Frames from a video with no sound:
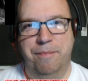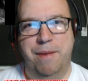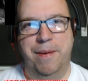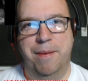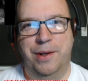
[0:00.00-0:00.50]

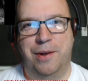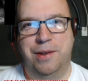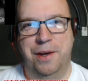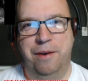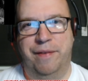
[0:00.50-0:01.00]
Maybe I'm a
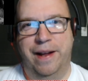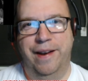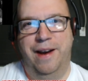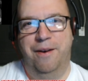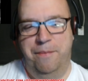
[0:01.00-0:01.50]
Doctor Who fan
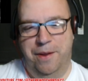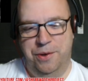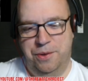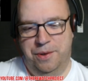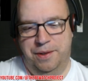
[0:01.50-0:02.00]
now, I'm not
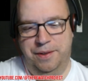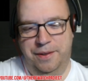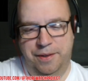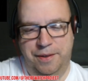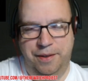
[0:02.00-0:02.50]
sure.
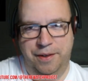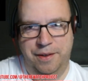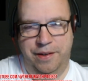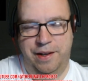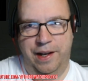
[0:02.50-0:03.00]

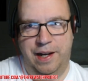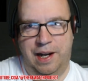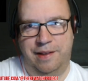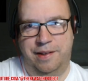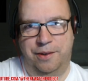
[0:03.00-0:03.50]
Certainly a
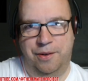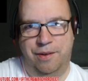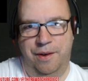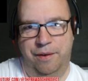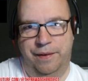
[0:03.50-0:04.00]
classic
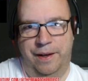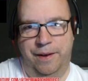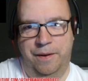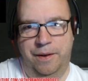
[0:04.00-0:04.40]
Doctor Who fan.